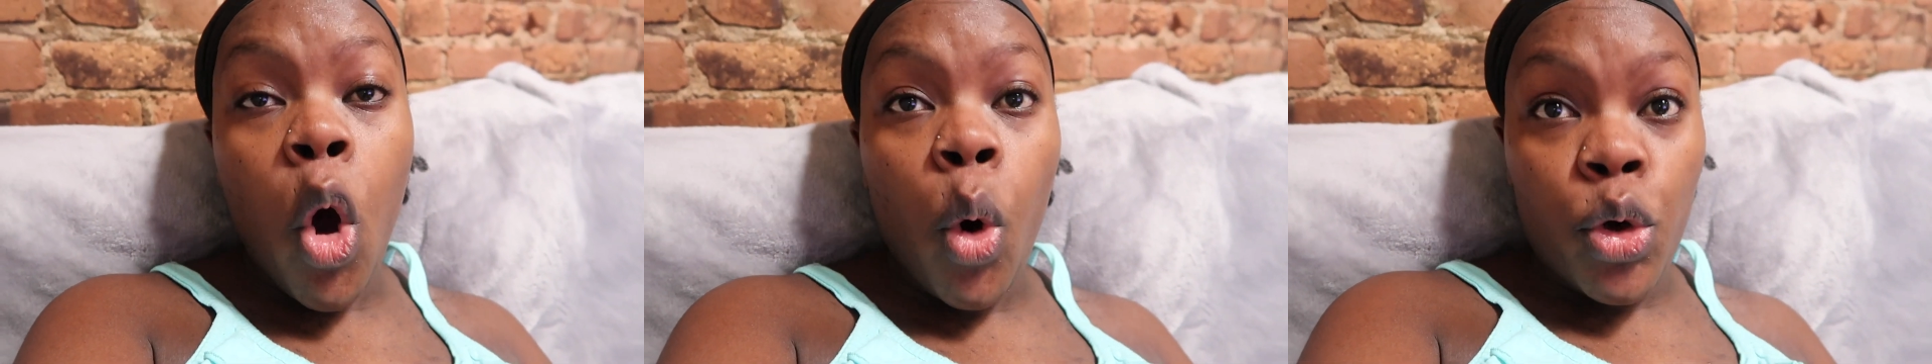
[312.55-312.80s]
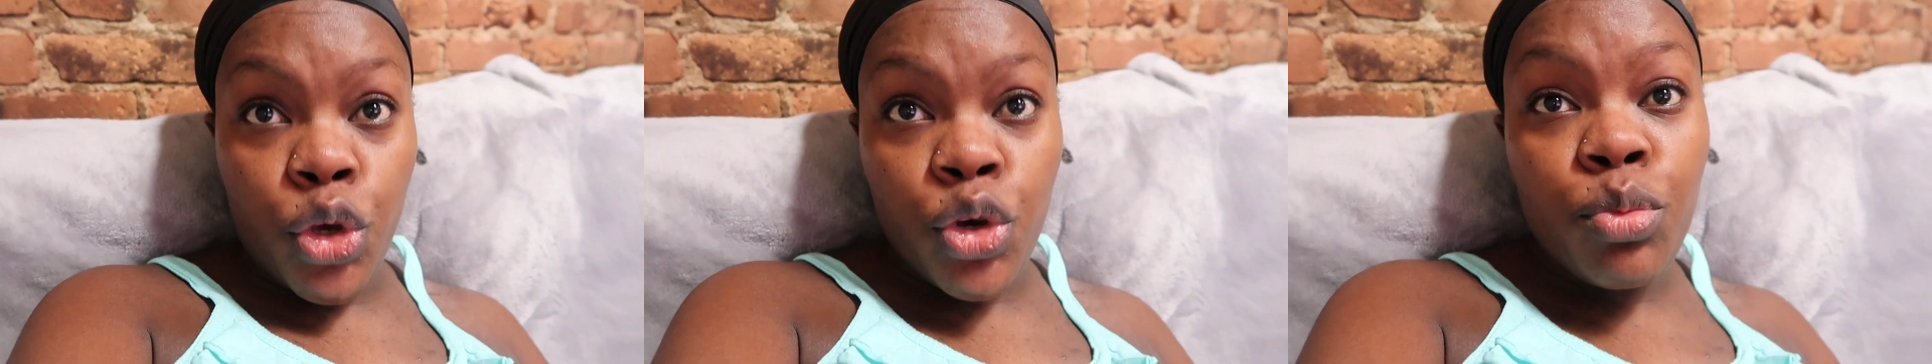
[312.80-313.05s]

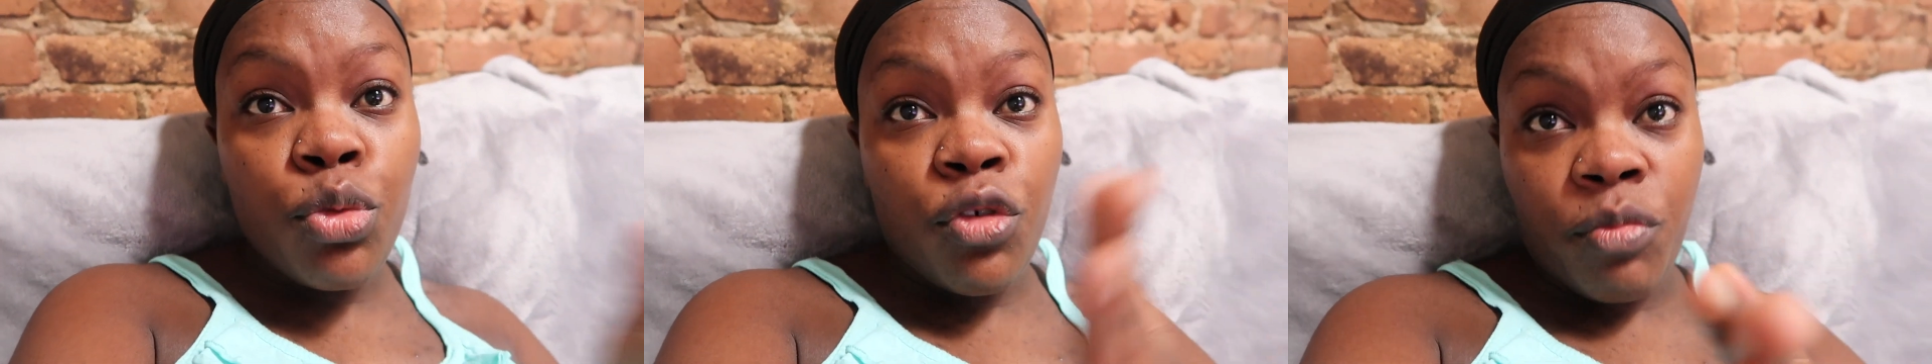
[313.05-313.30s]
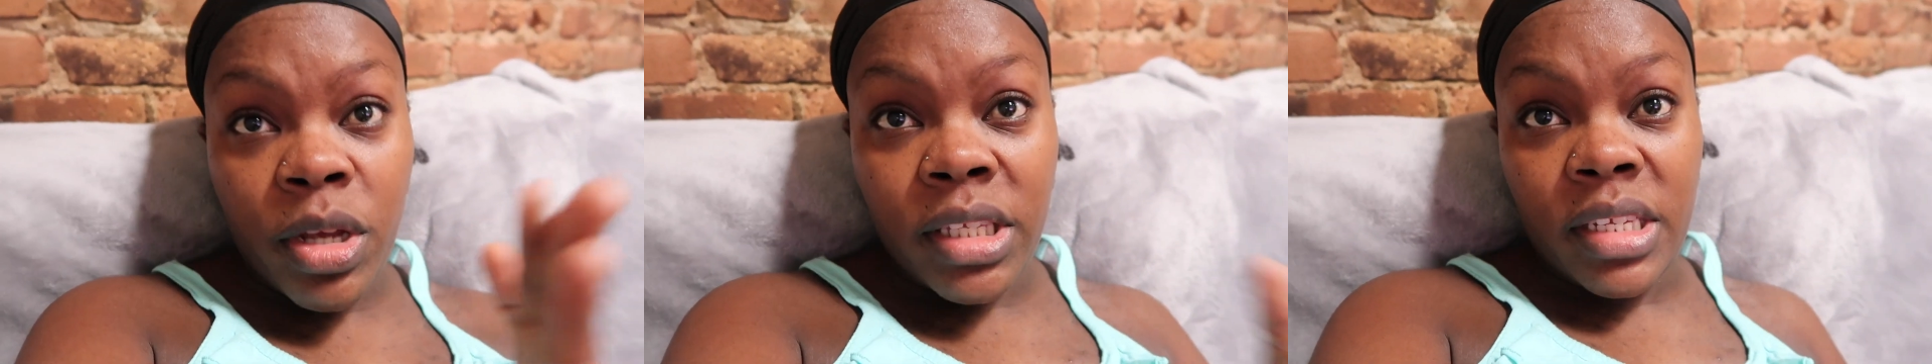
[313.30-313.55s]
or you
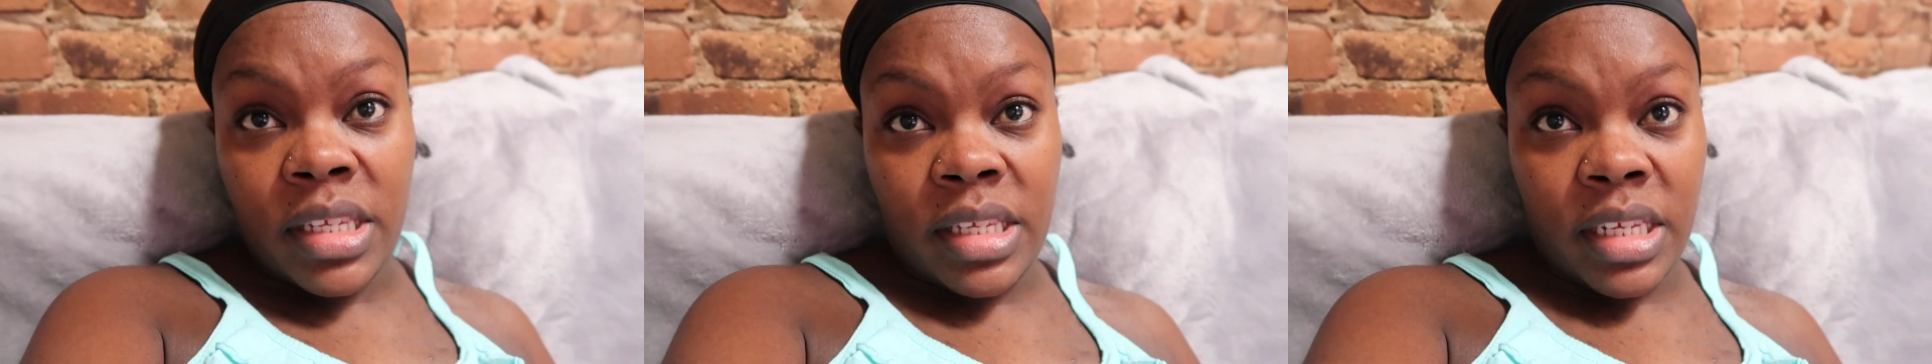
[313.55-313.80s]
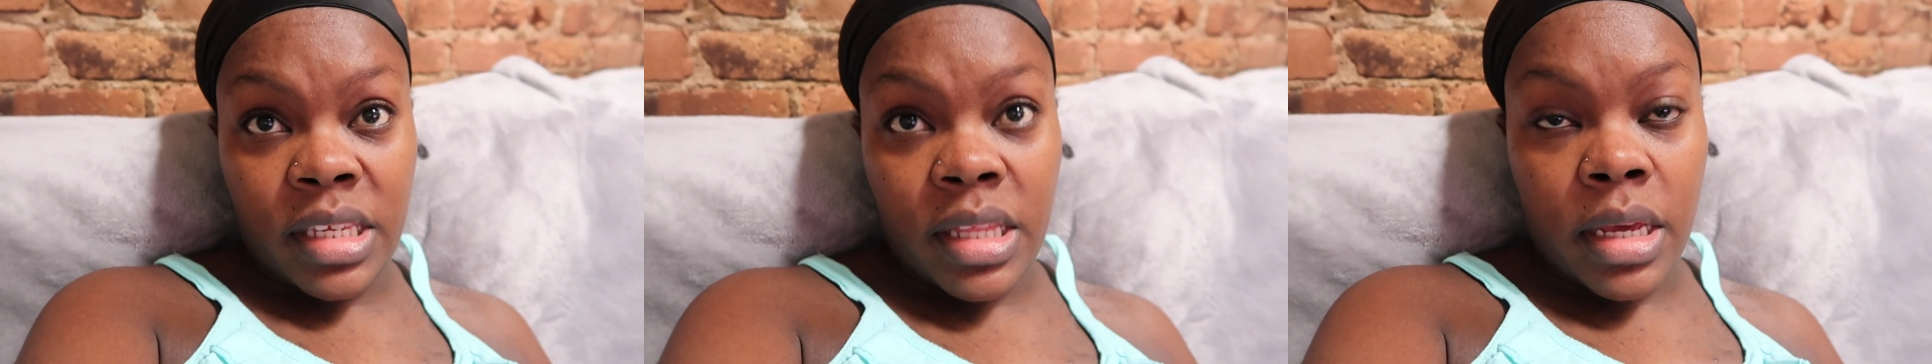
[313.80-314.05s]
move me to the
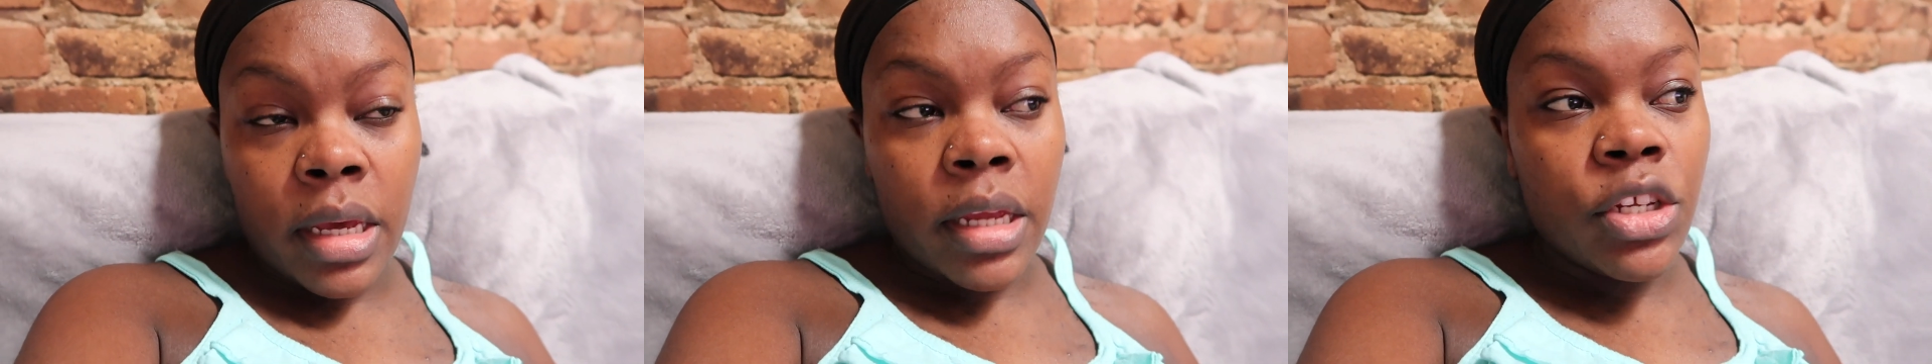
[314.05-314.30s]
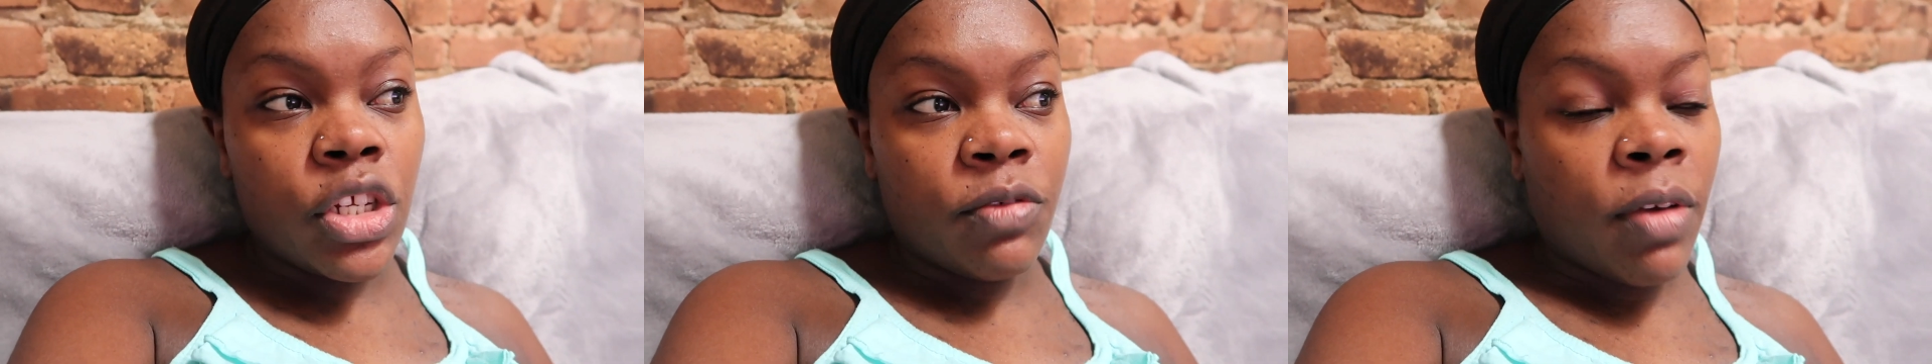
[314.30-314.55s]

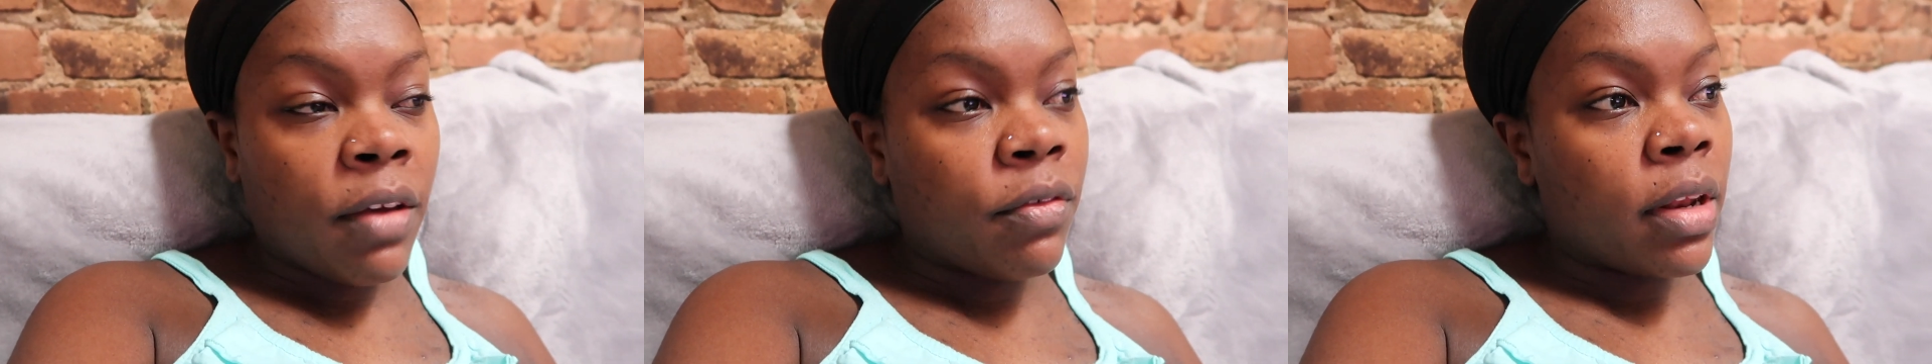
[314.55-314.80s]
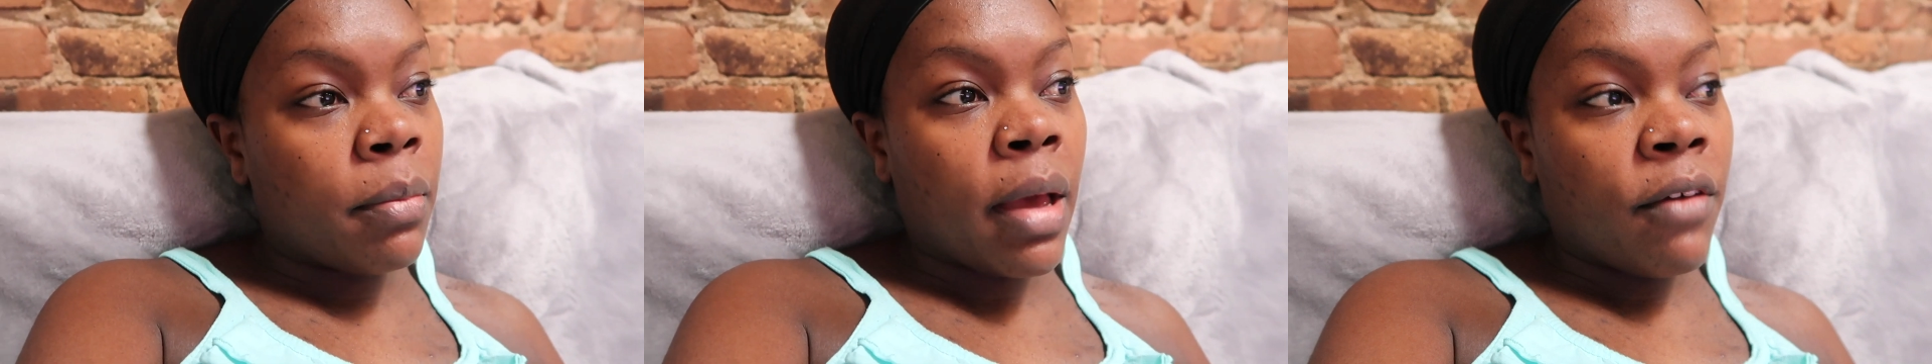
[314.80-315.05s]
6:30. She's
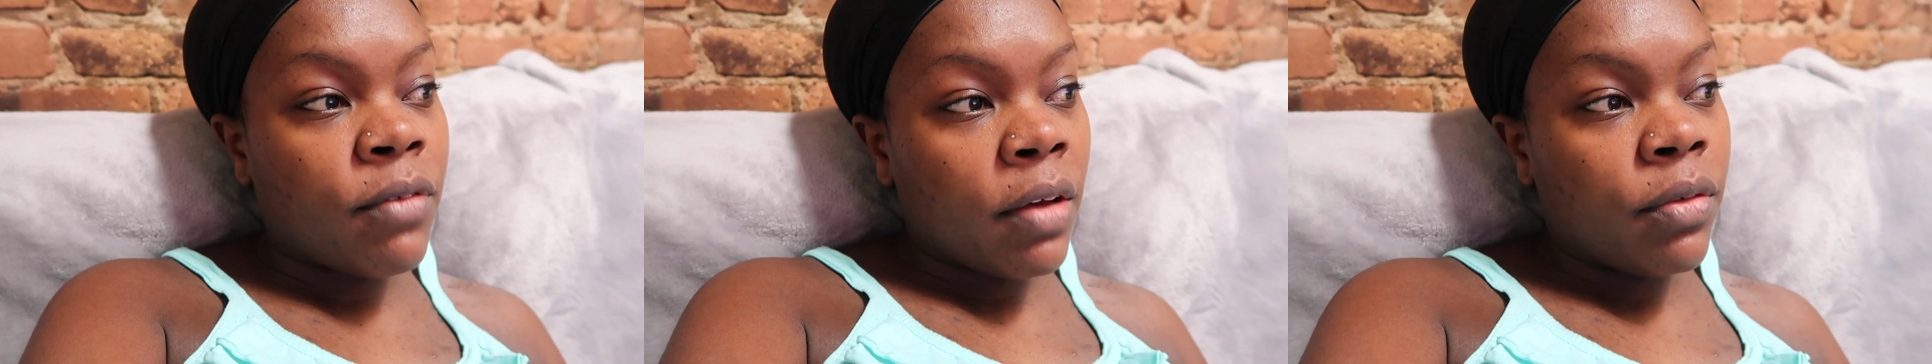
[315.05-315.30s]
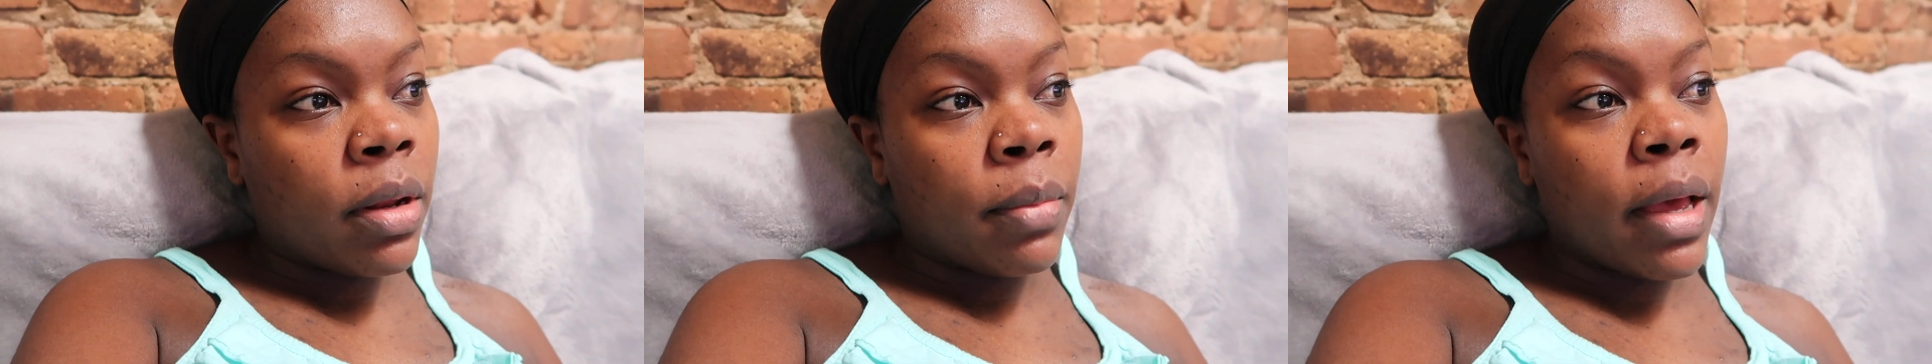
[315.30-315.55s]
faffing
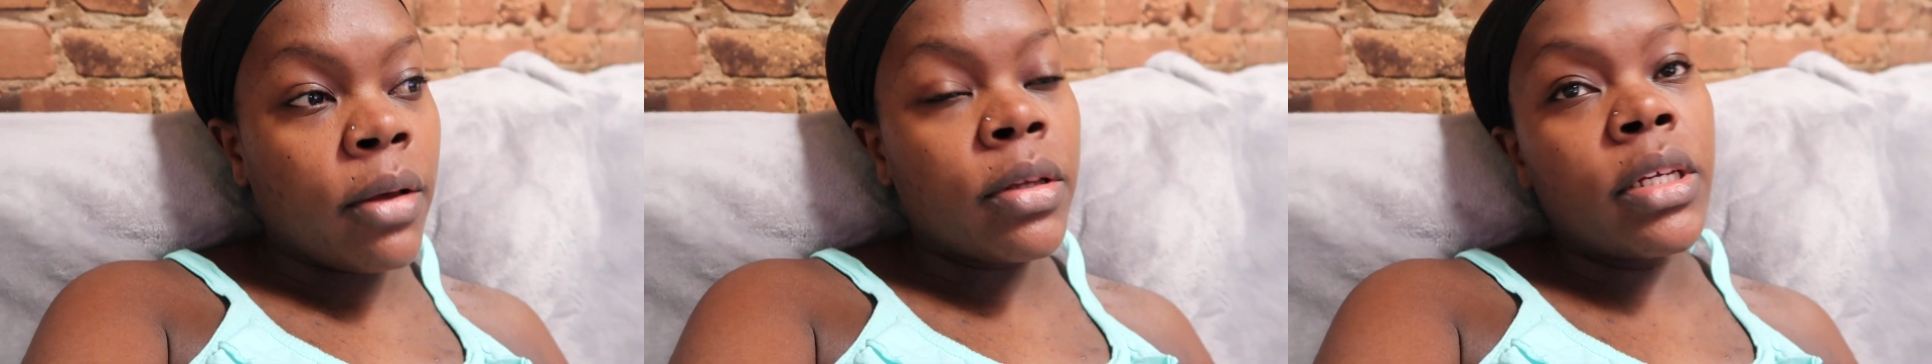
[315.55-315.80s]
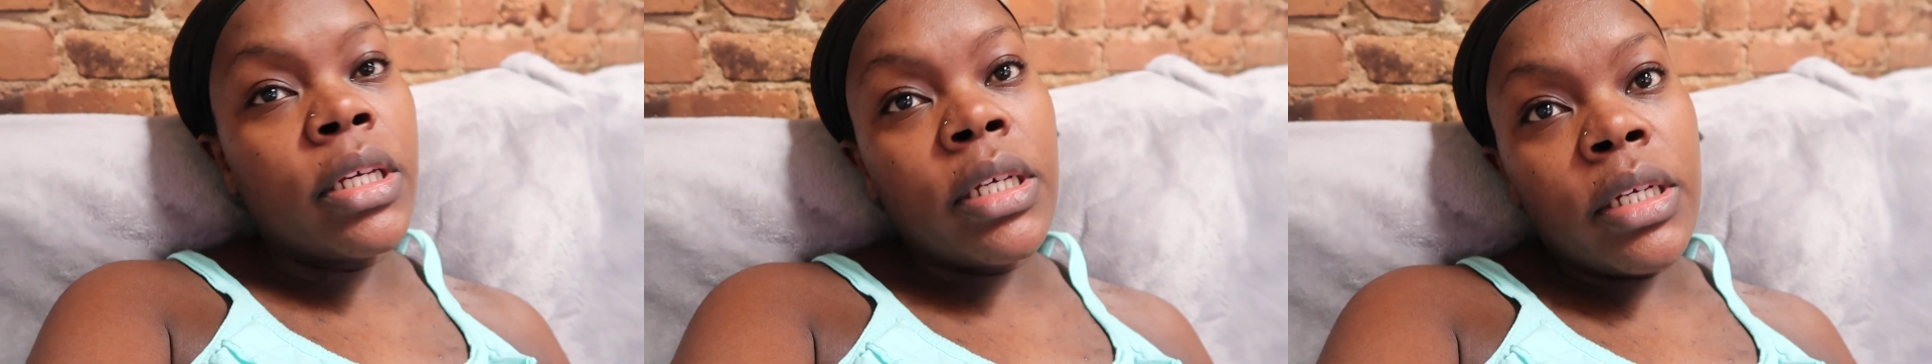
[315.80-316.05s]
about.